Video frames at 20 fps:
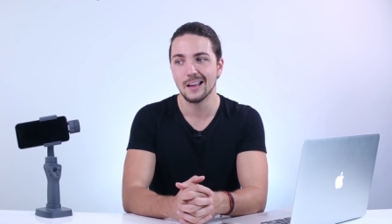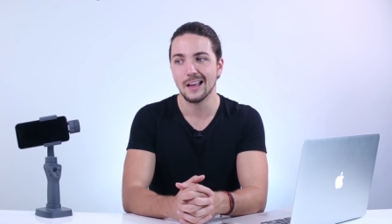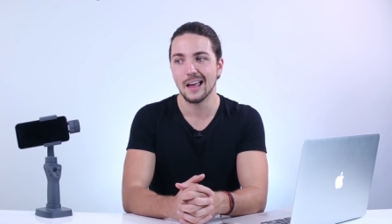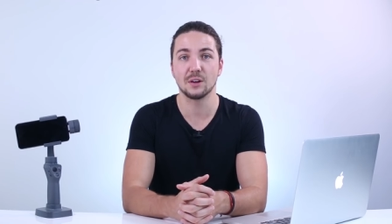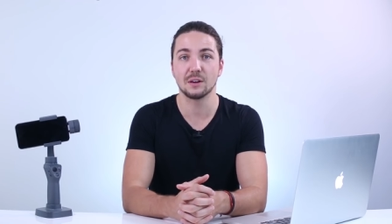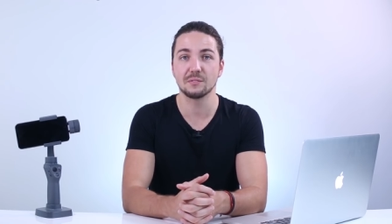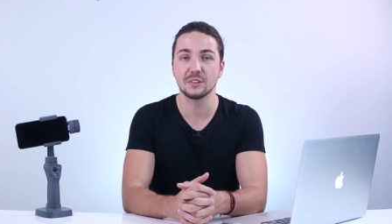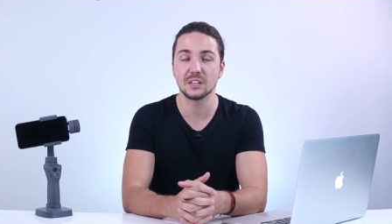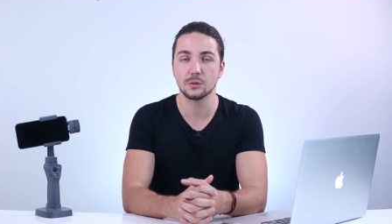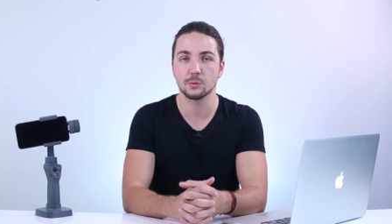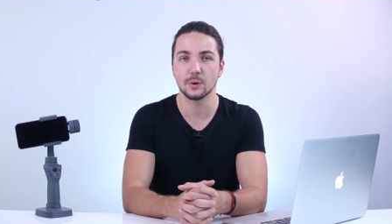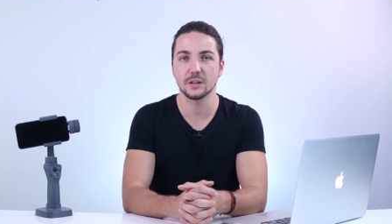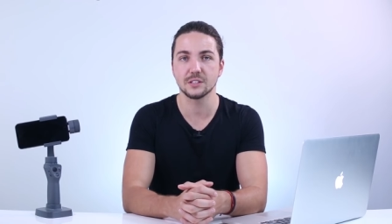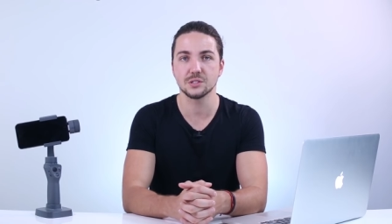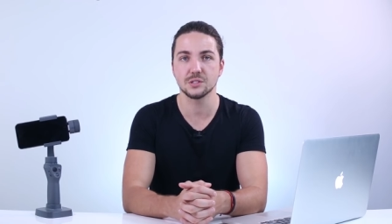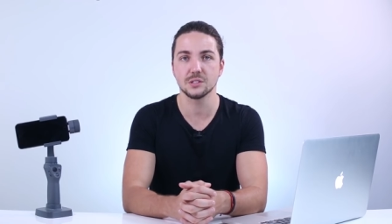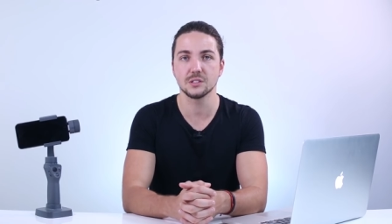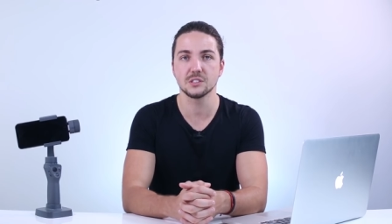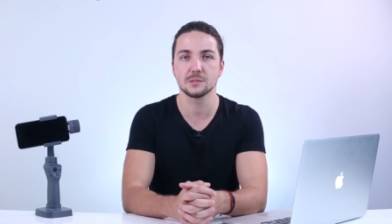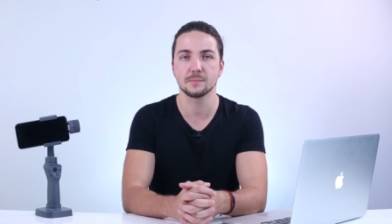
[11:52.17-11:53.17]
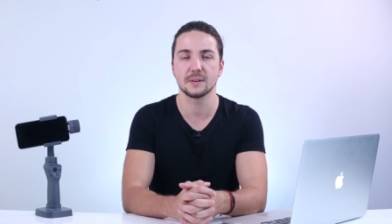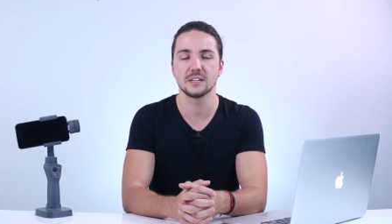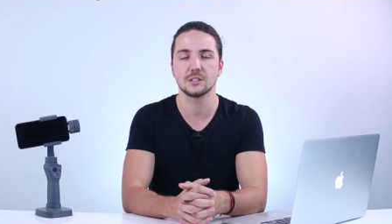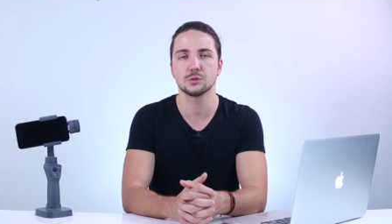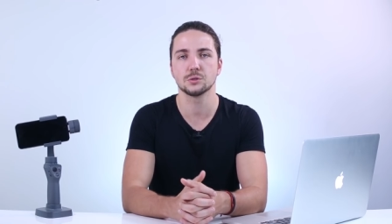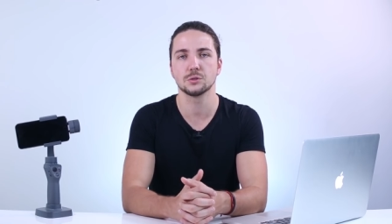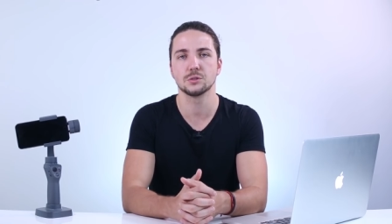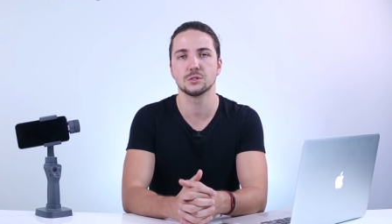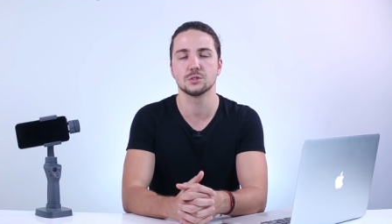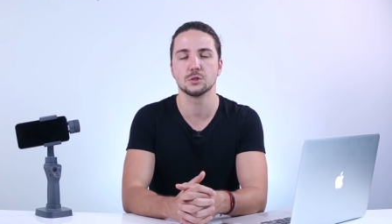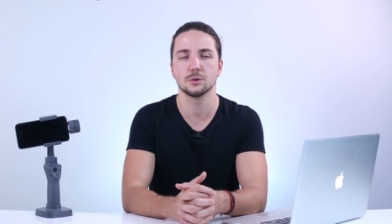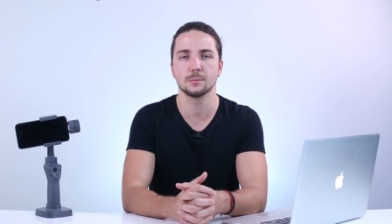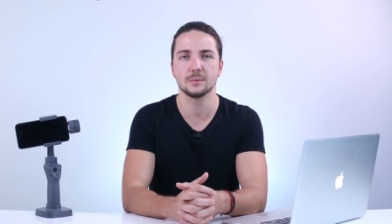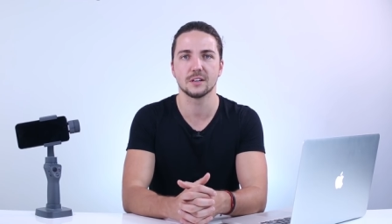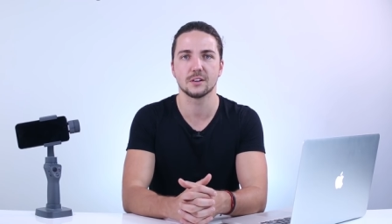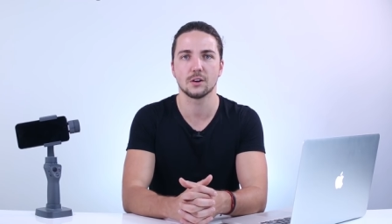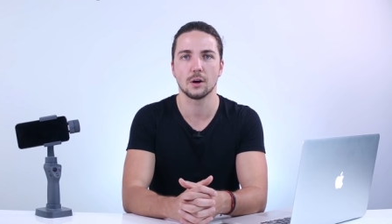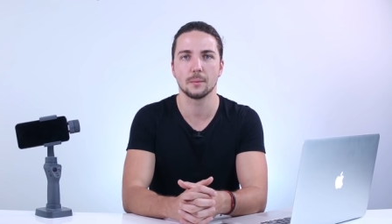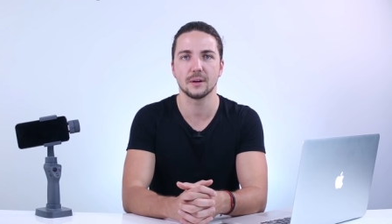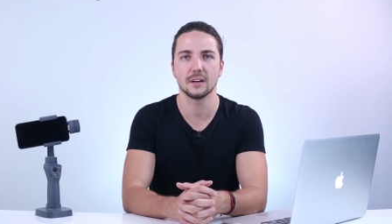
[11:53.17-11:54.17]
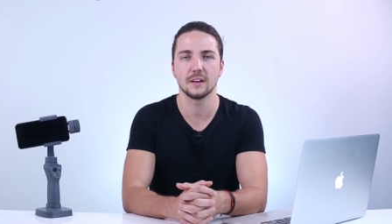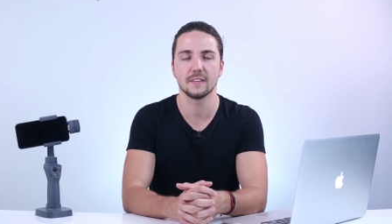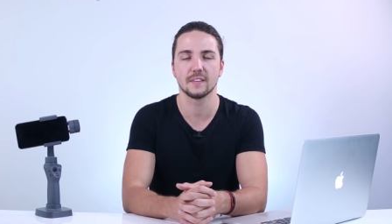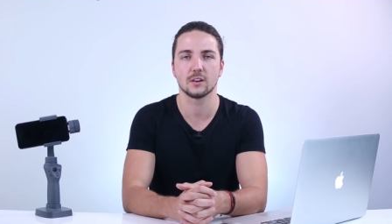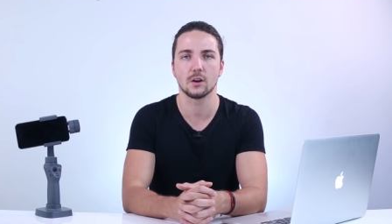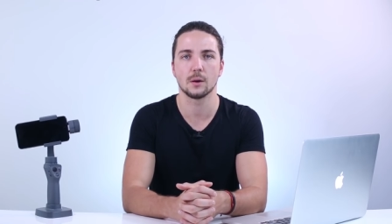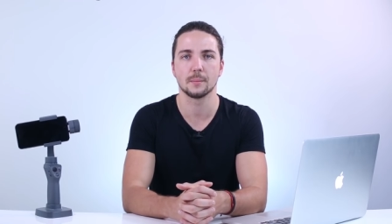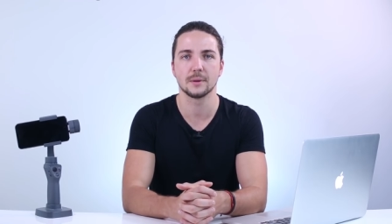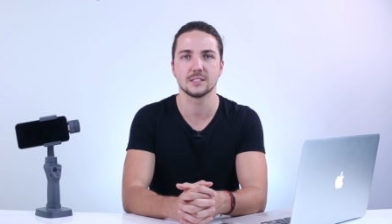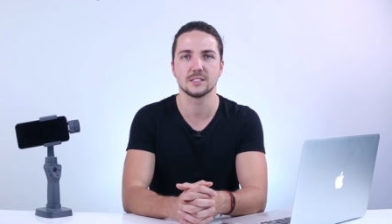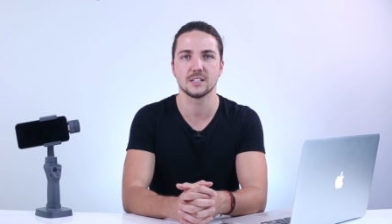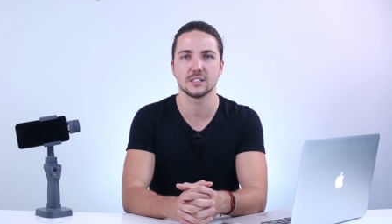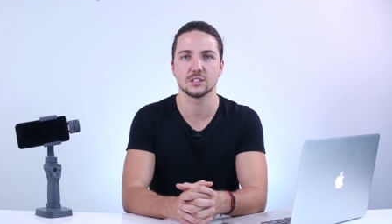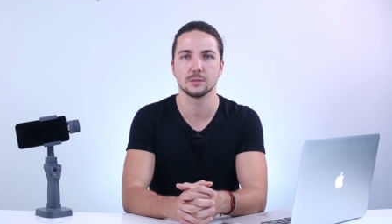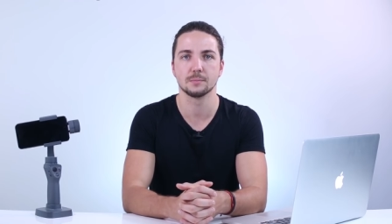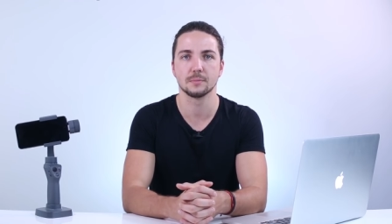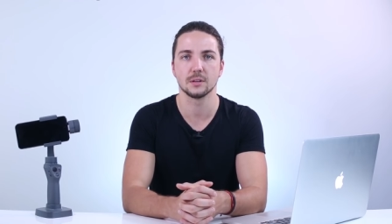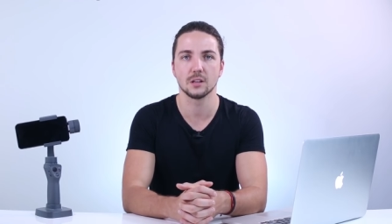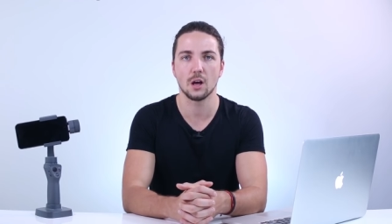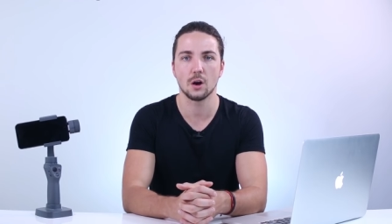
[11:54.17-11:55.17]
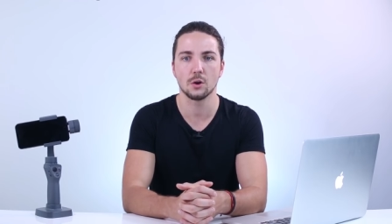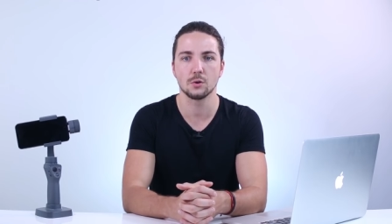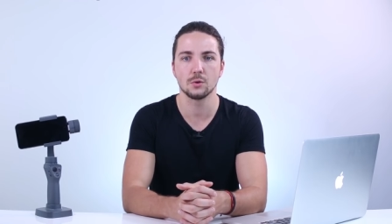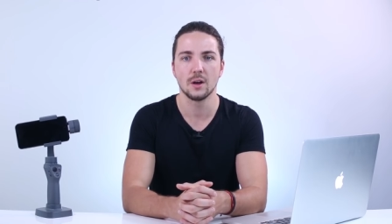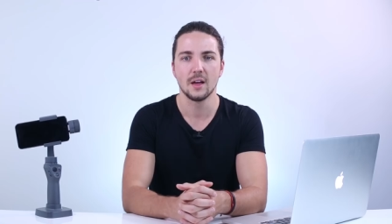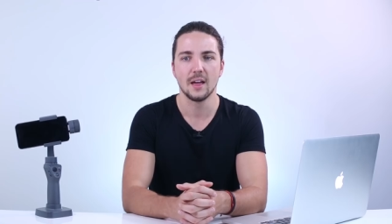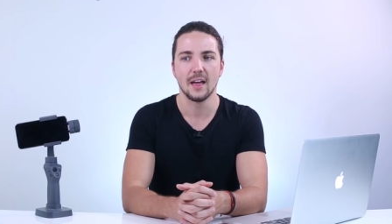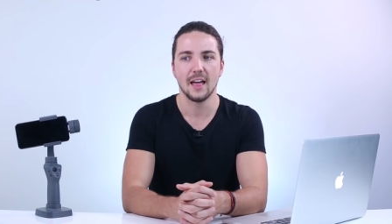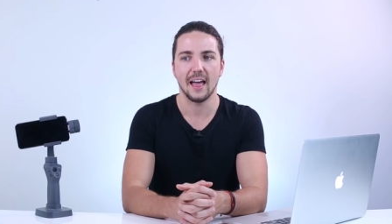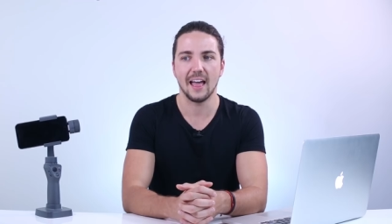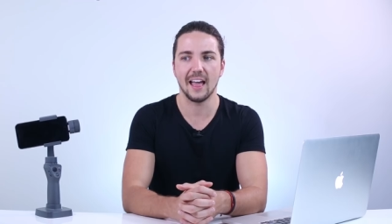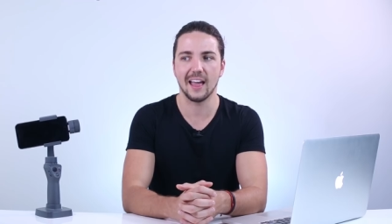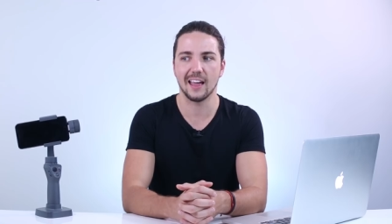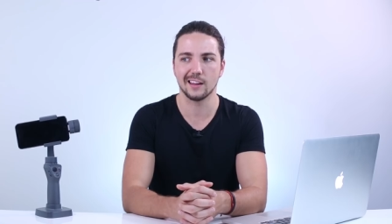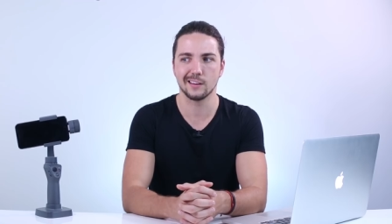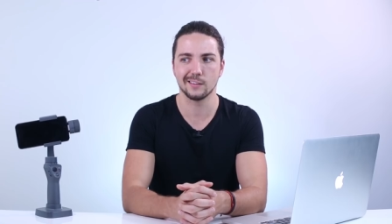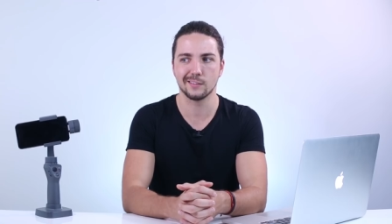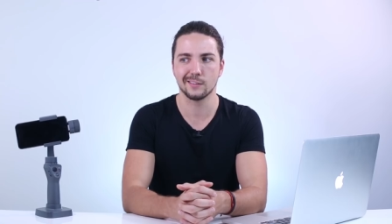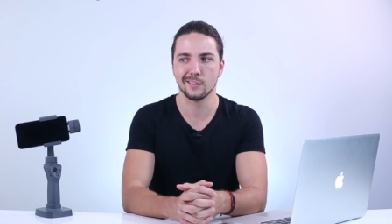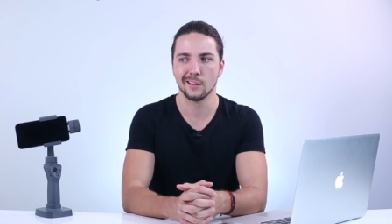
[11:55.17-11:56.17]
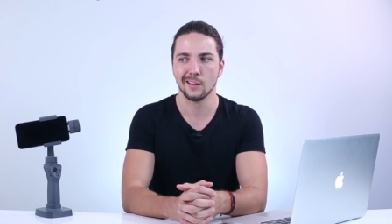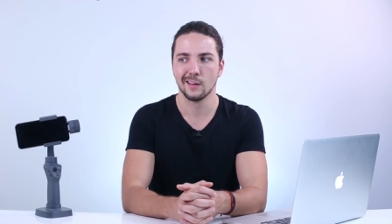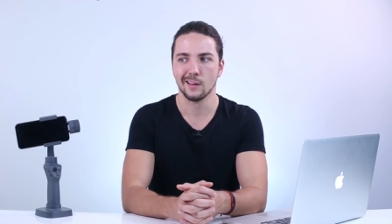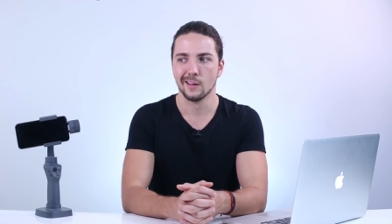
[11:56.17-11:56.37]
If you have any questions, make sure you shoot me a comment in the comment section below and